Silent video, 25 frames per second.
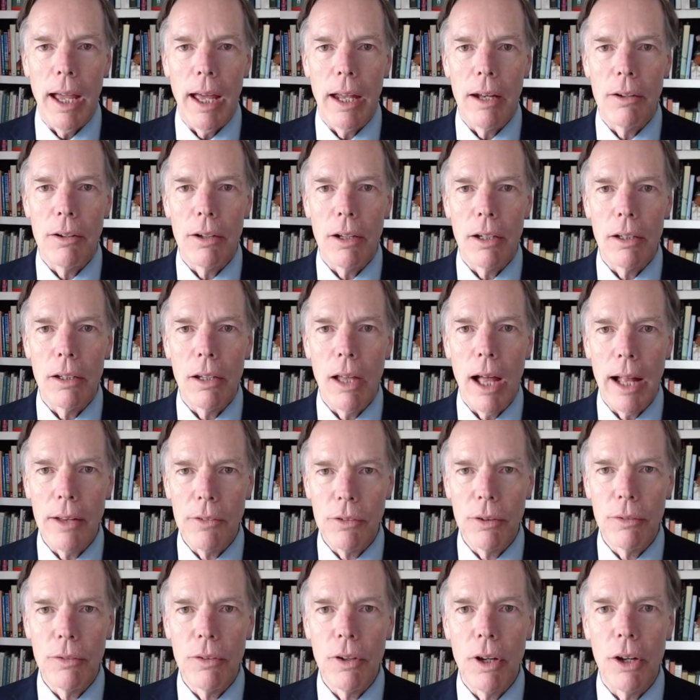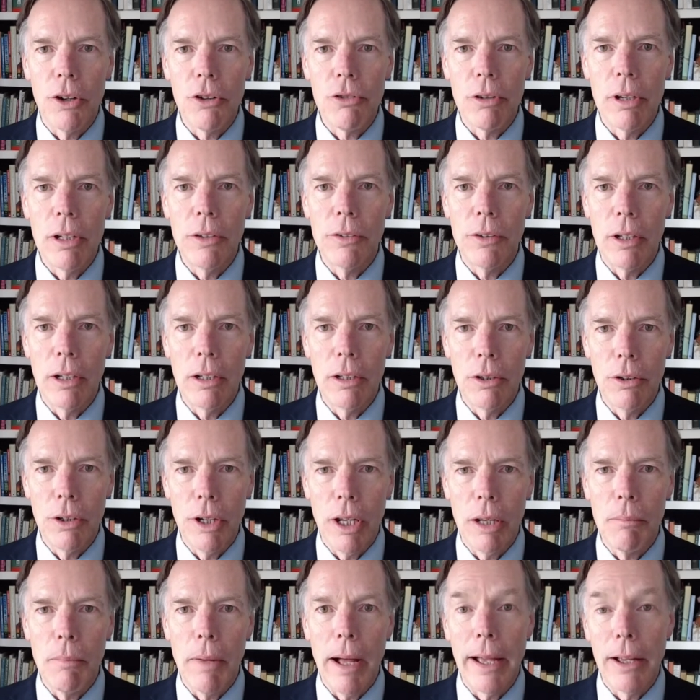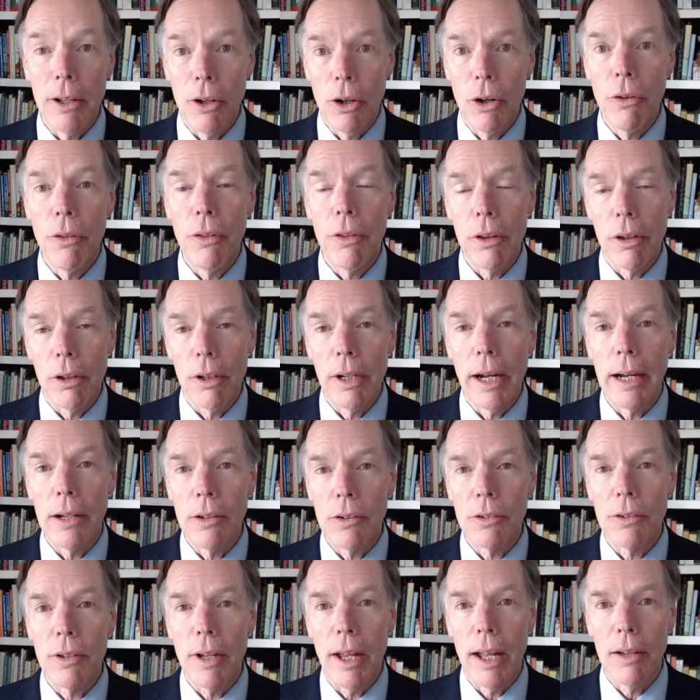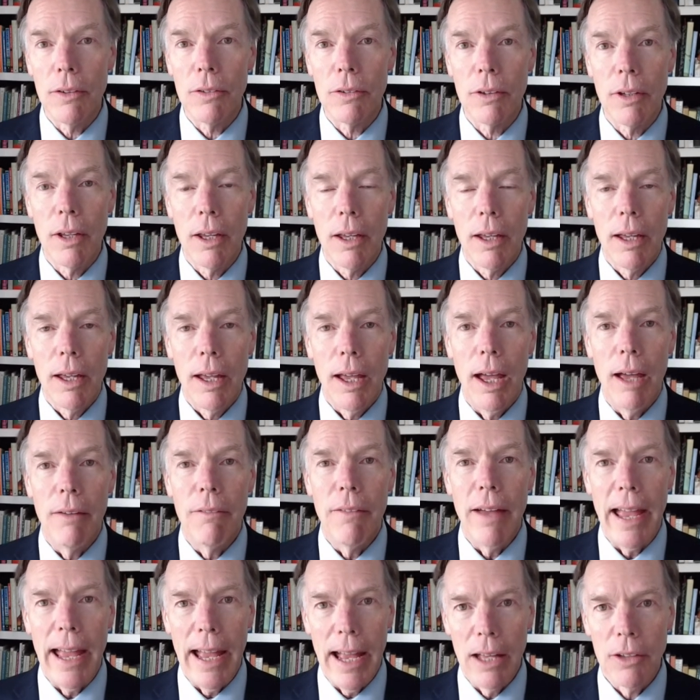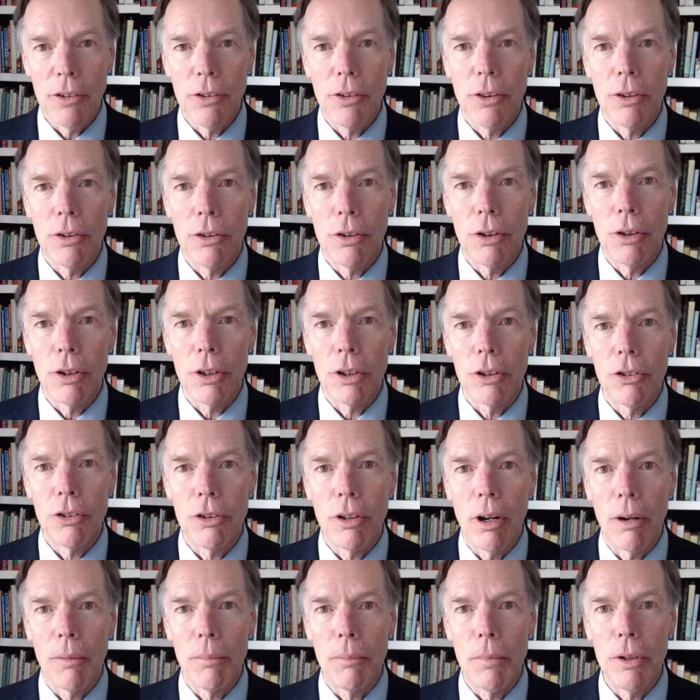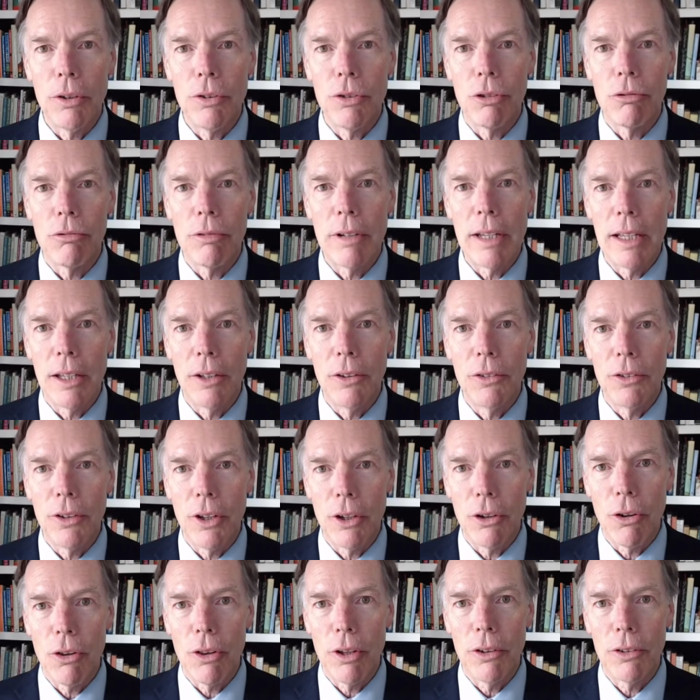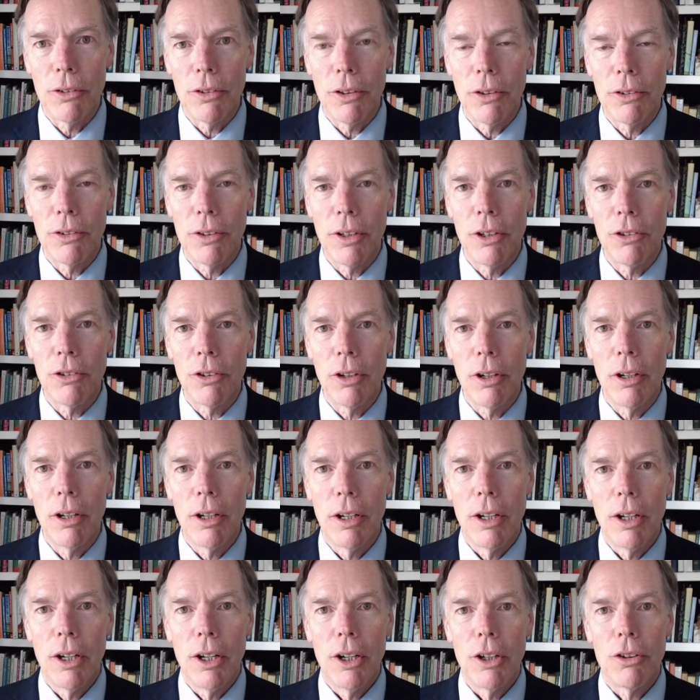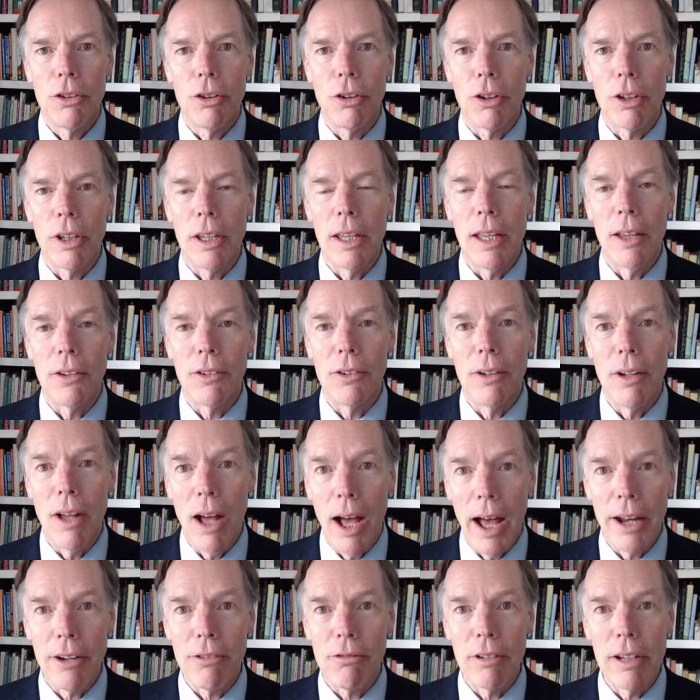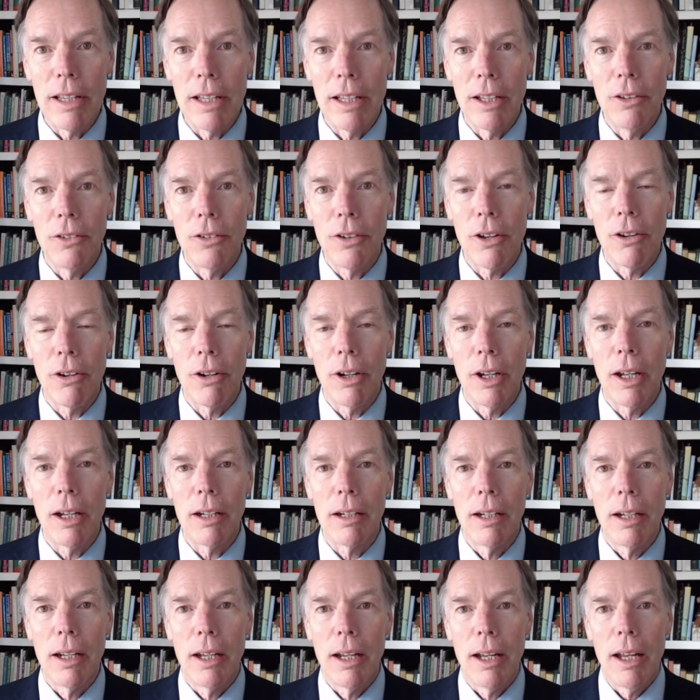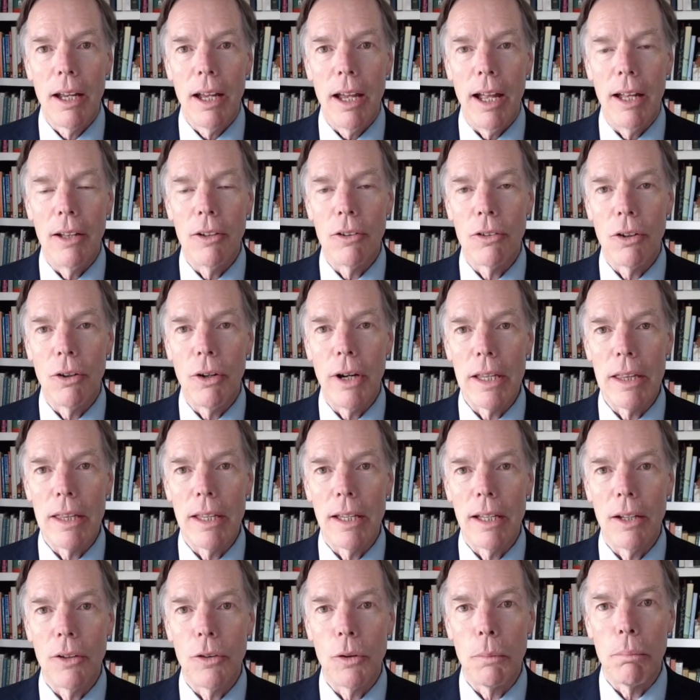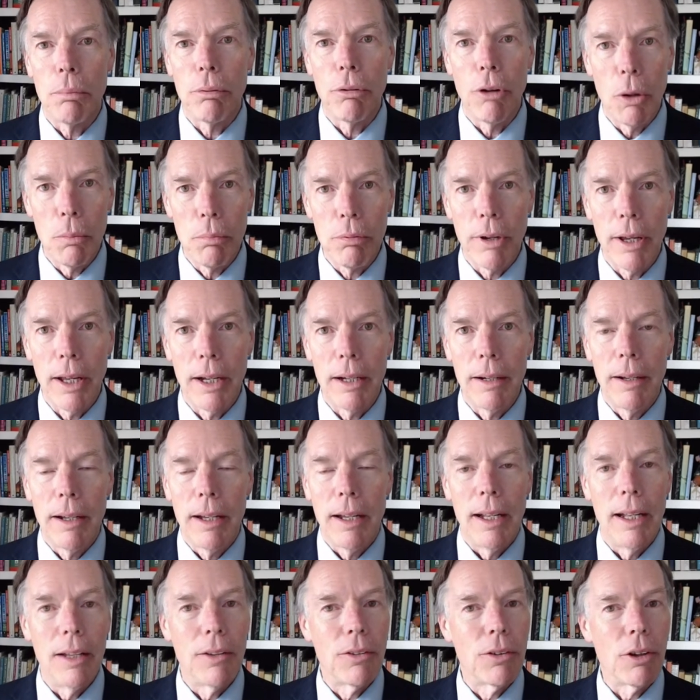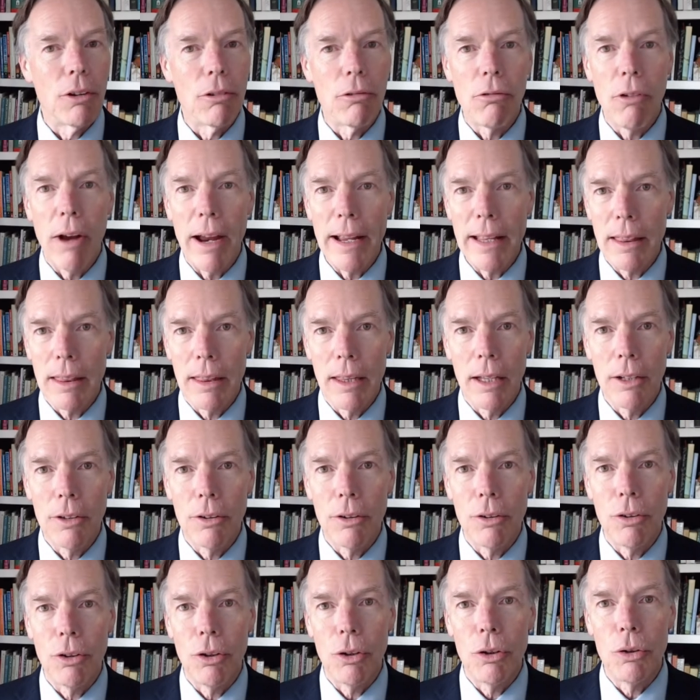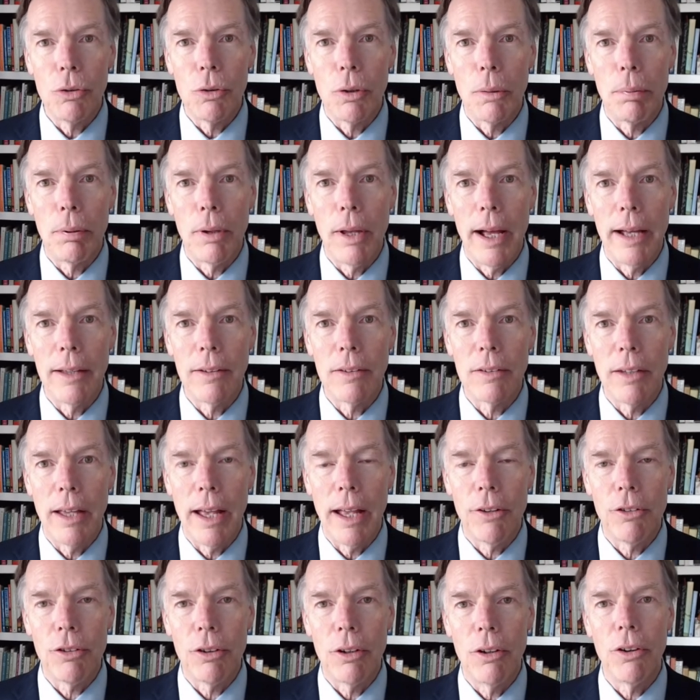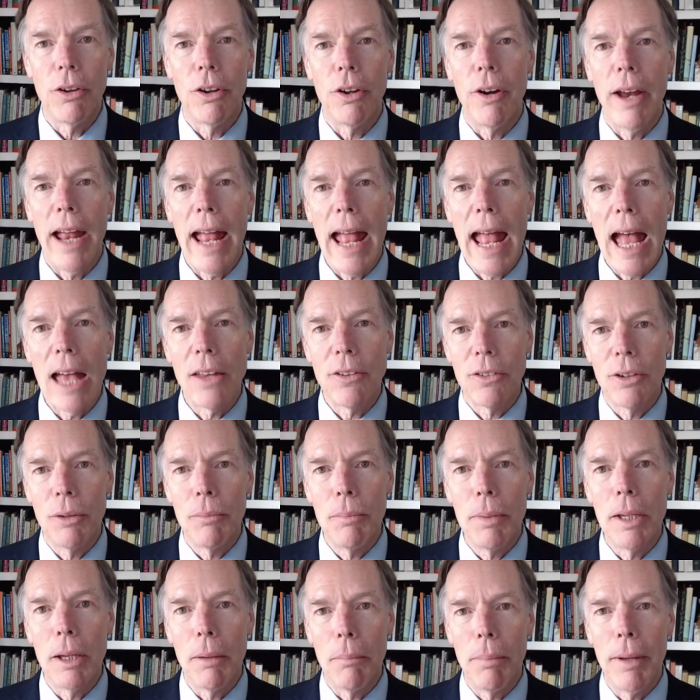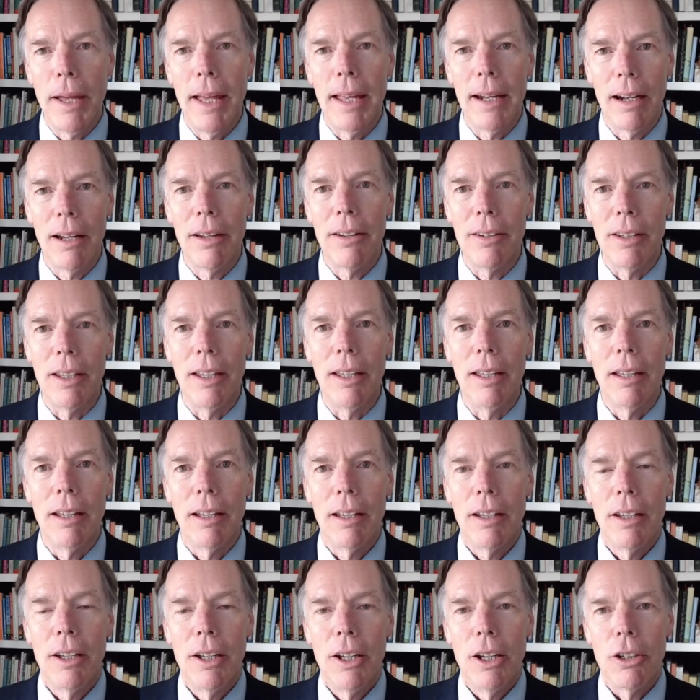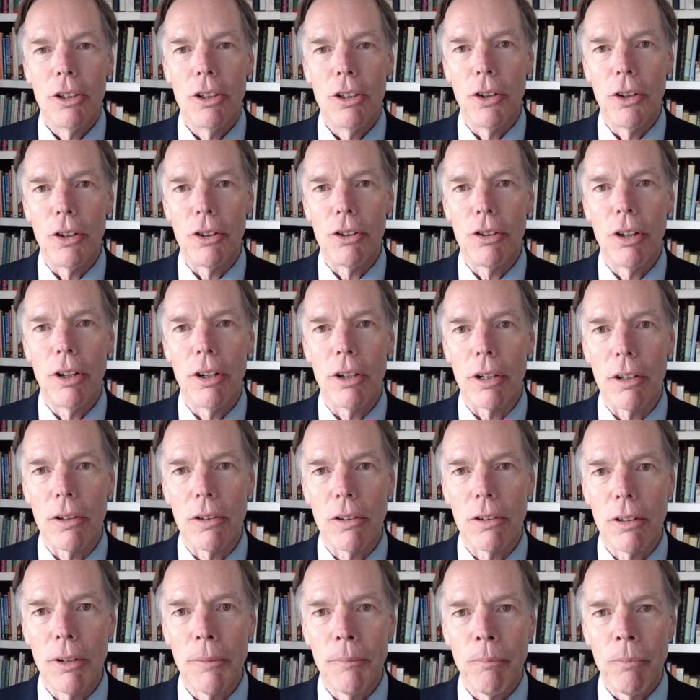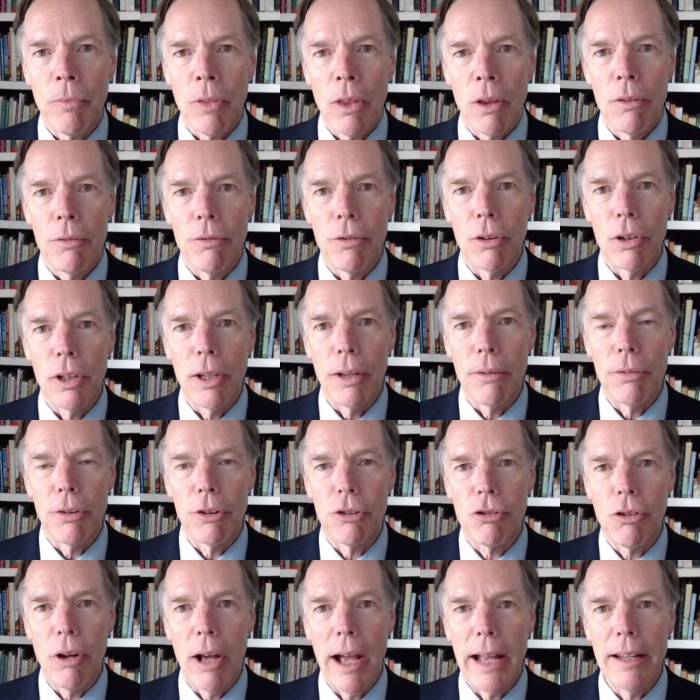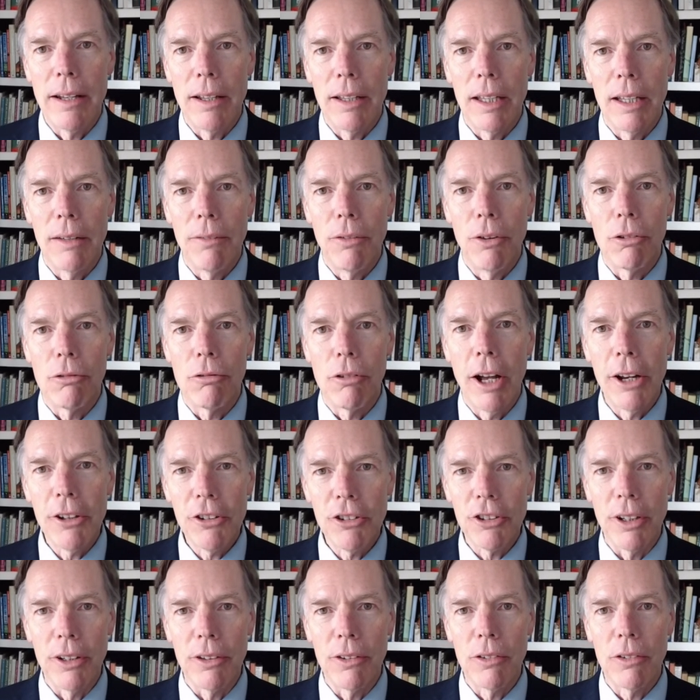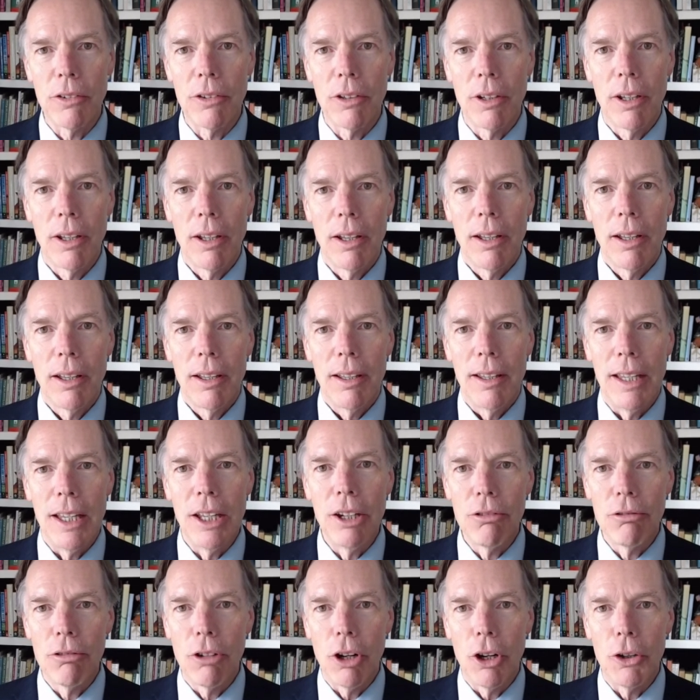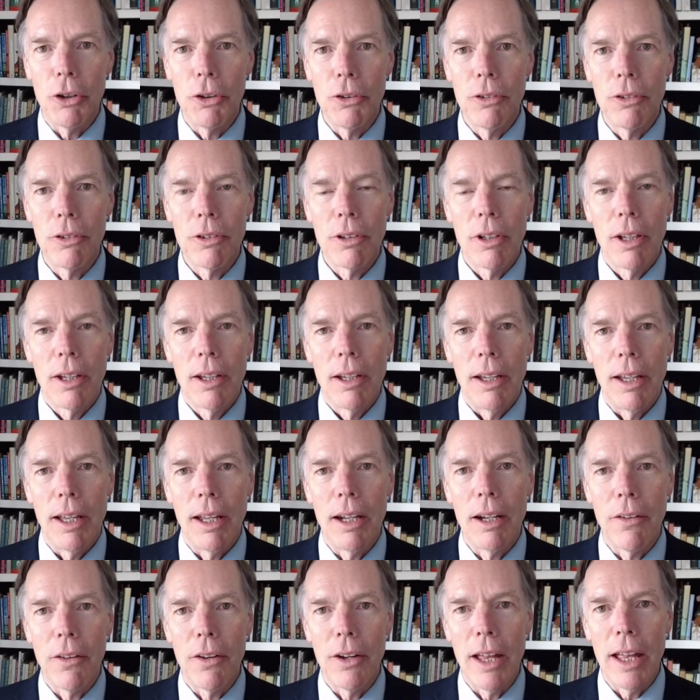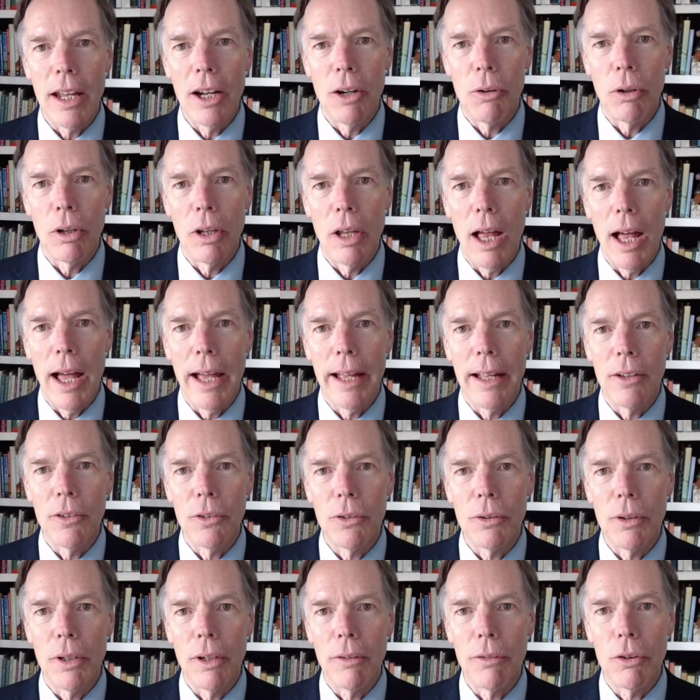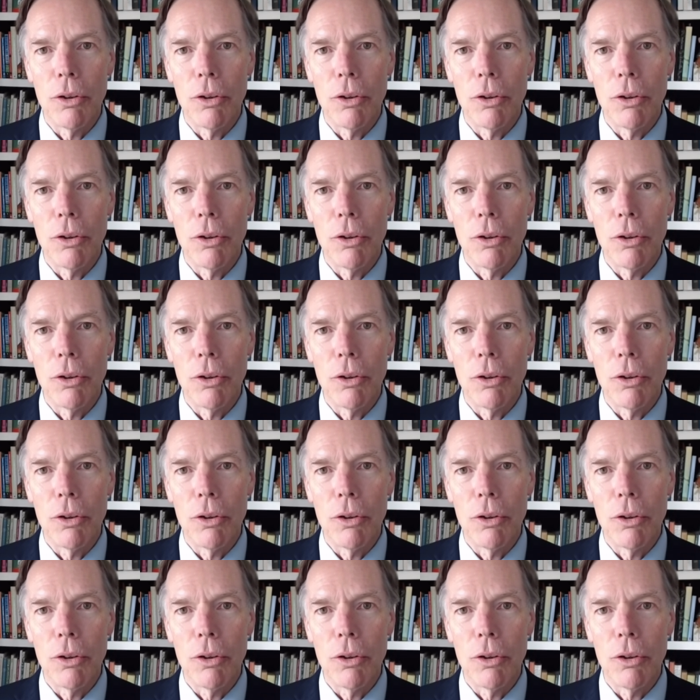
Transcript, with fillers: And lots of countries, including my own, the United States, have asked the Turkish government to reconsider this decision. Turkey has not reconsidered it. And so I think it's appropriate. It's the right thing to do to apply sanctions. There has to be a penalty to the Turks for trying to give the Russians inroads into the NATO alliance.